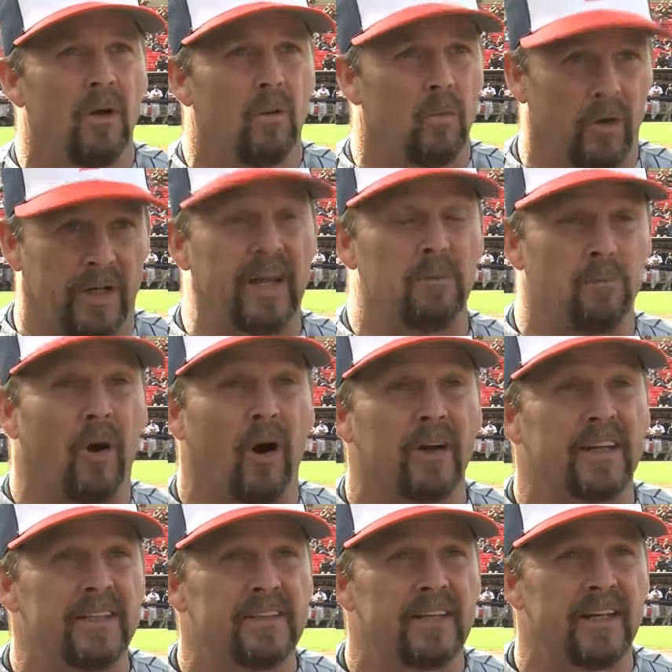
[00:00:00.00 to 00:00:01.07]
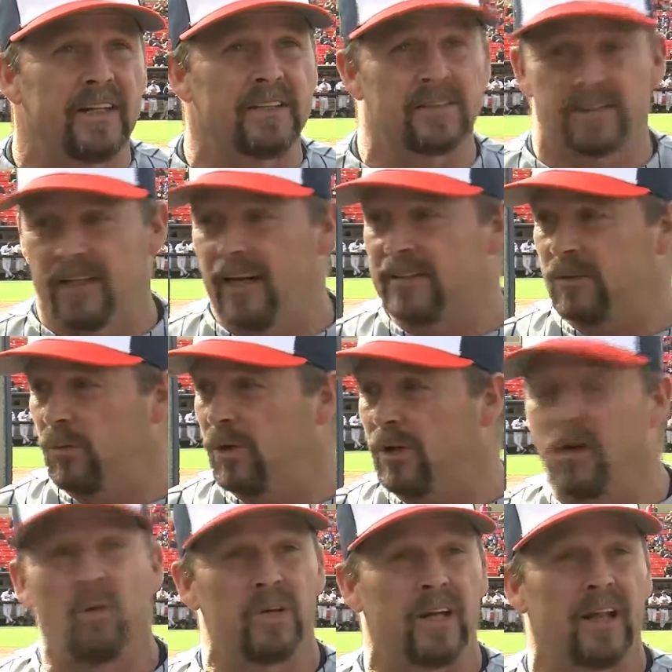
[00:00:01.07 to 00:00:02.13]
were getting parking tickets, guys that weren't
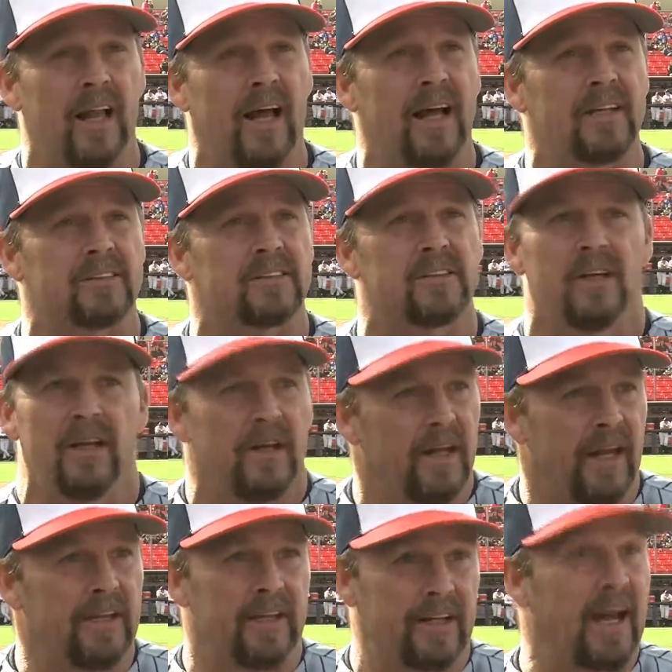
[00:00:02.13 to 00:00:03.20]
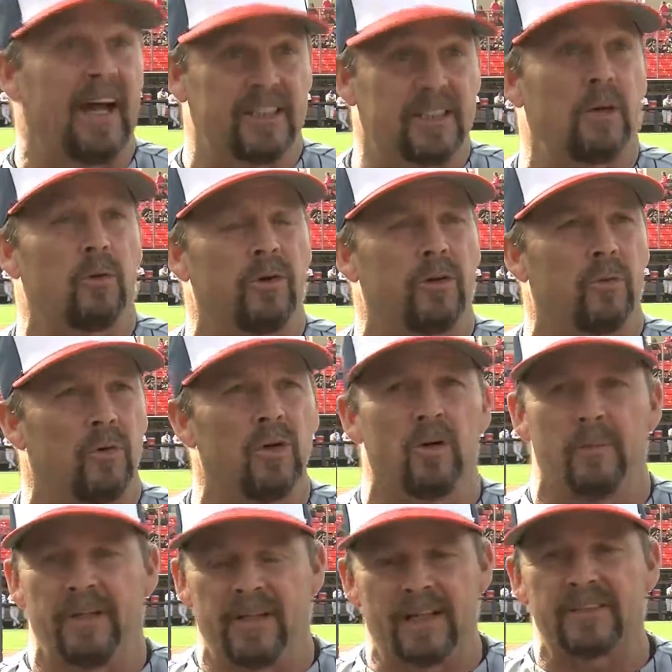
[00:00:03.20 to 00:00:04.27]
going to class, and then guys that were in the
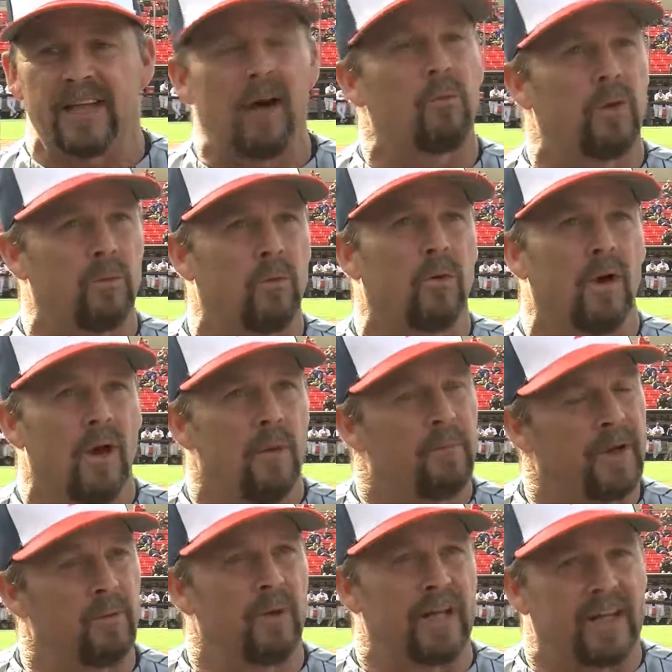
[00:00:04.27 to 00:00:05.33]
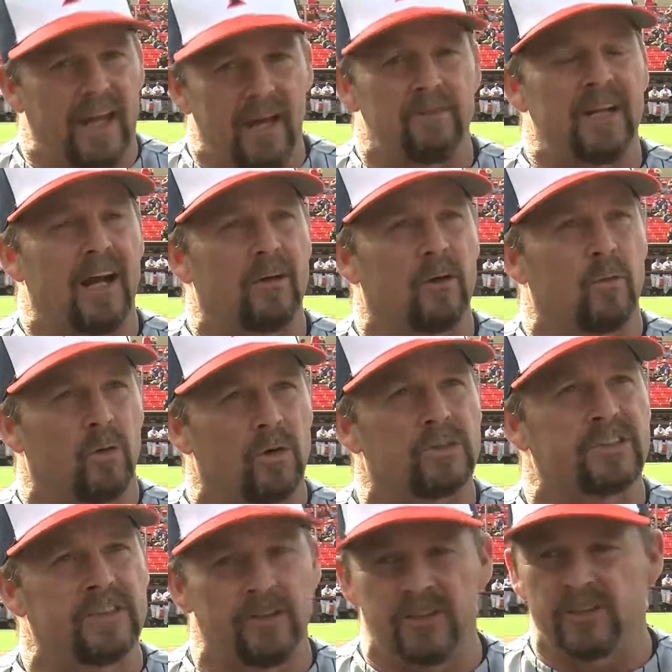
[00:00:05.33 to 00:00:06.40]
room. And that's how but when it came down to the World
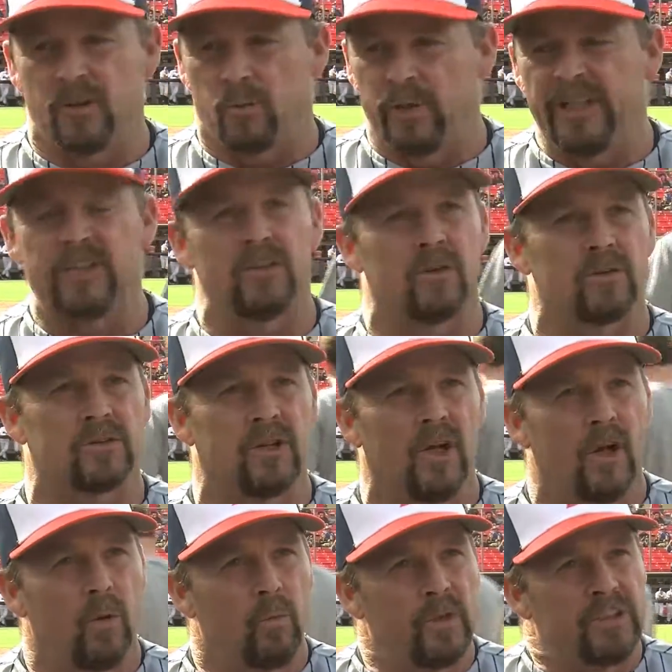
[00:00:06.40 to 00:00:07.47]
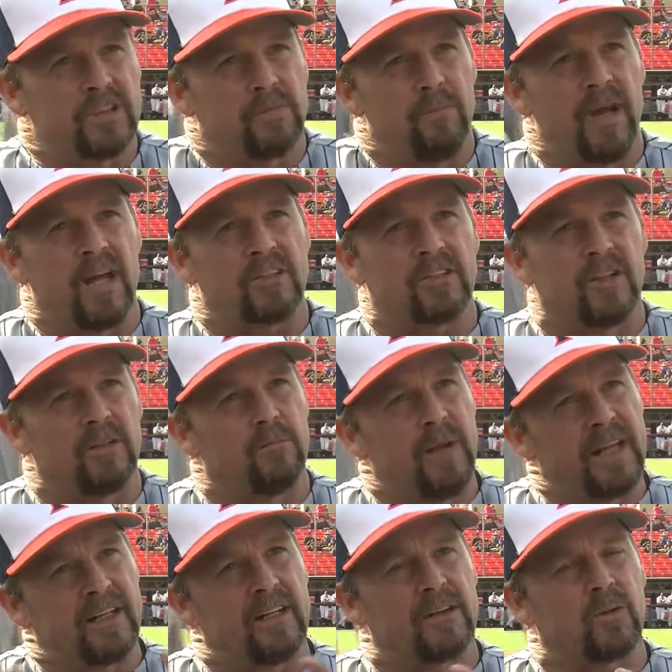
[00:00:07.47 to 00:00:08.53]
Series and the regionals, we just meshed and
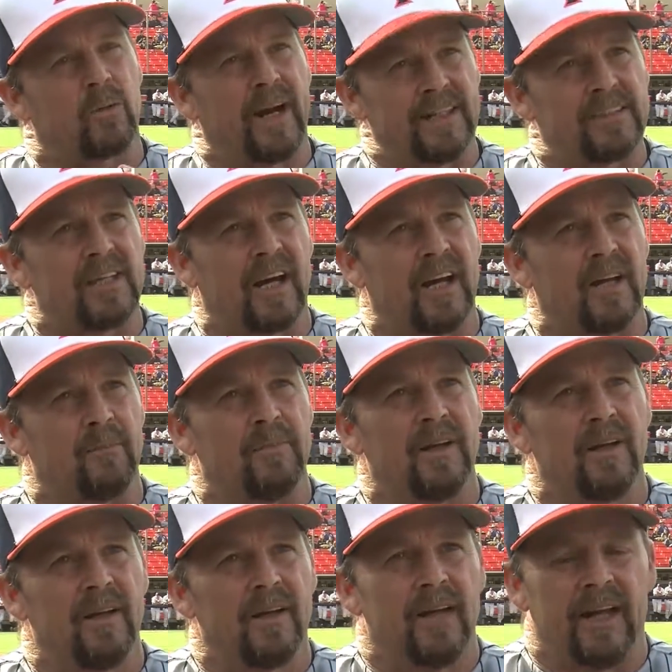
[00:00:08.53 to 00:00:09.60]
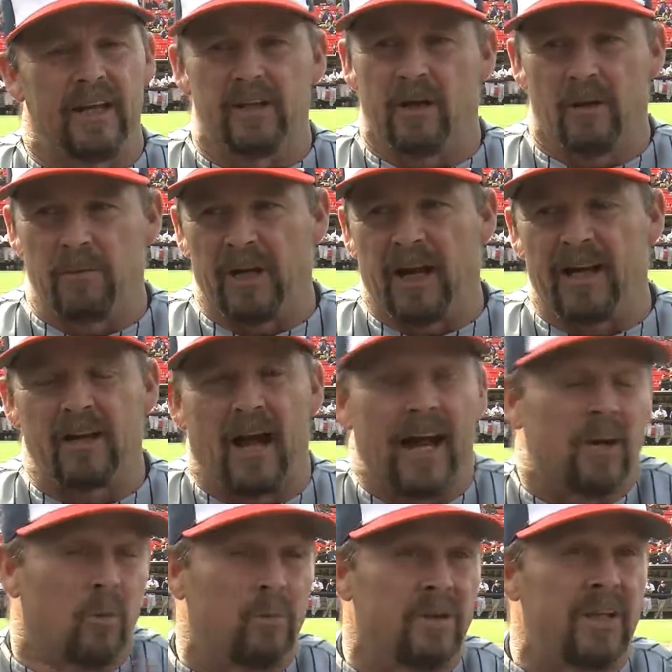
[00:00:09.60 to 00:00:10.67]
mended at the right time. And I
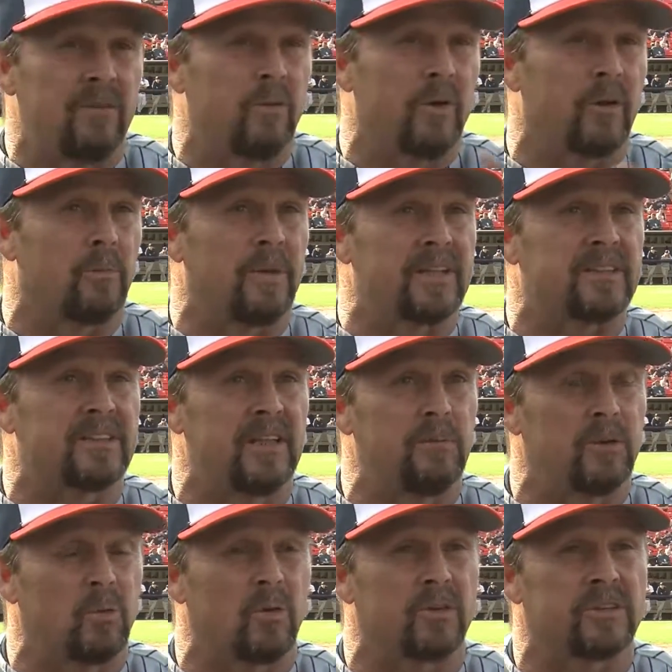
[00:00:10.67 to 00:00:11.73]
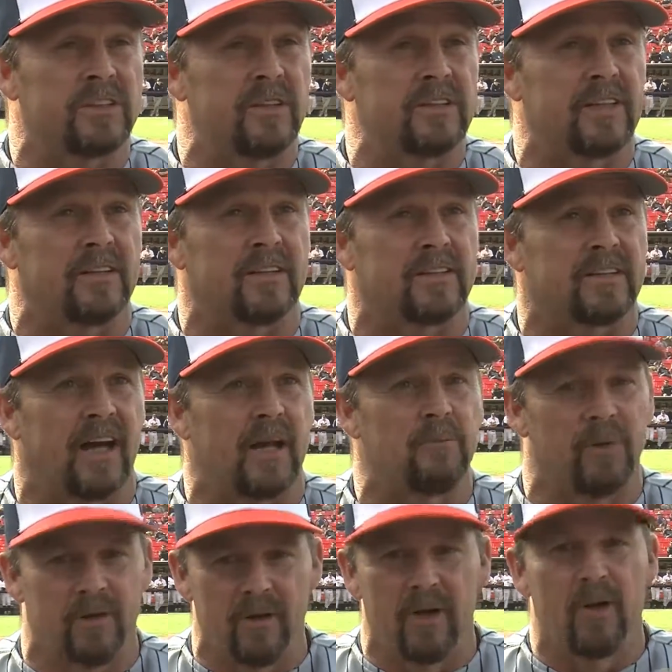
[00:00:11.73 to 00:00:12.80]
don't believe we were the best team in the World Series at the time,
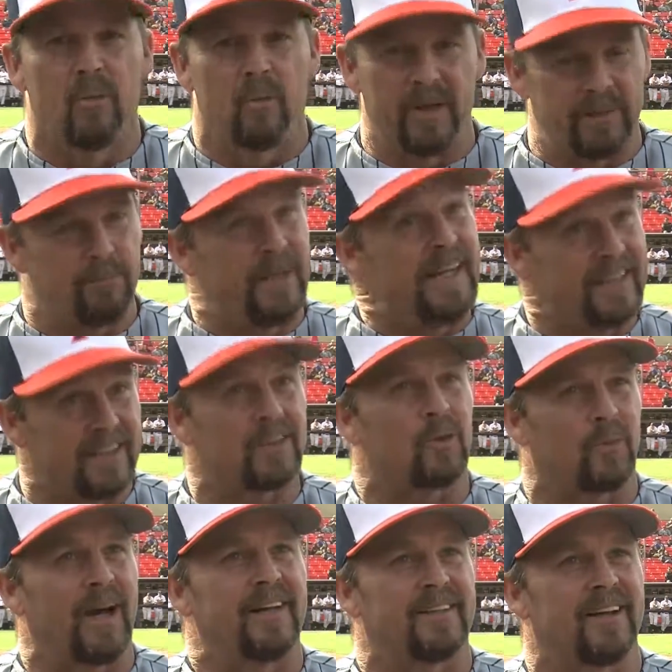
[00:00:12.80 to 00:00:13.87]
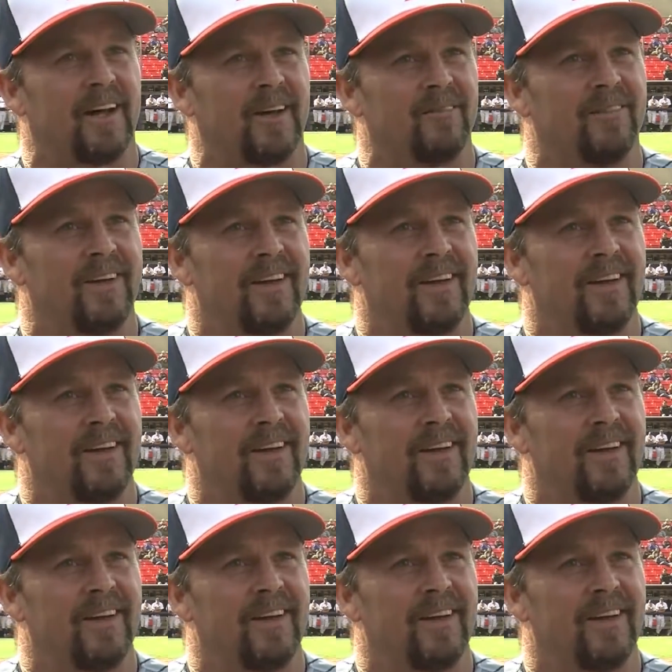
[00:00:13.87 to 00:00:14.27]
but we peaked at the right time.